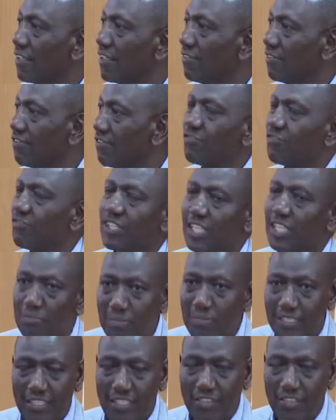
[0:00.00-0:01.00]

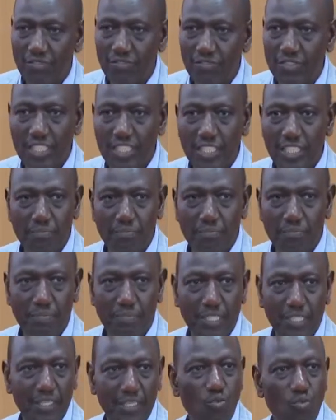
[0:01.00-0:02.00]
15% of GDP
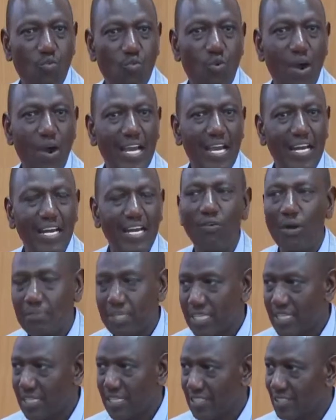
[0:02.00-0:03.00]
while our
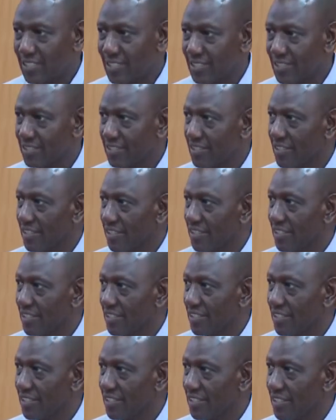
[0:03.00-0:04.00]
peers
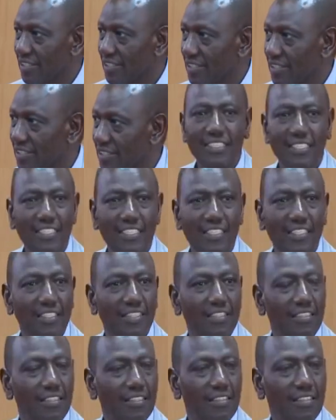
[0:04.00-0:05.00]
are collecting
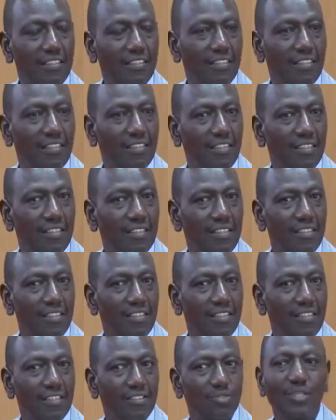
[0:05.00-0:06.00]

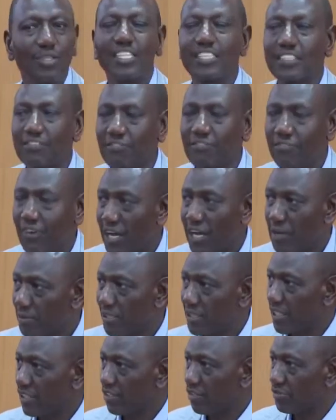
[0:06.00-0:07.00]

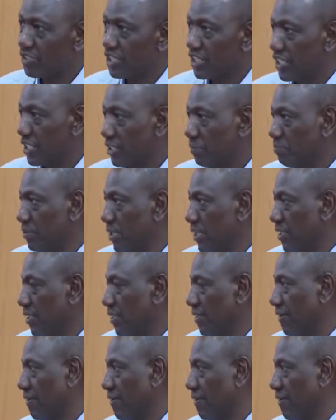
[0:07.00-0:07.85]
25% of GDP?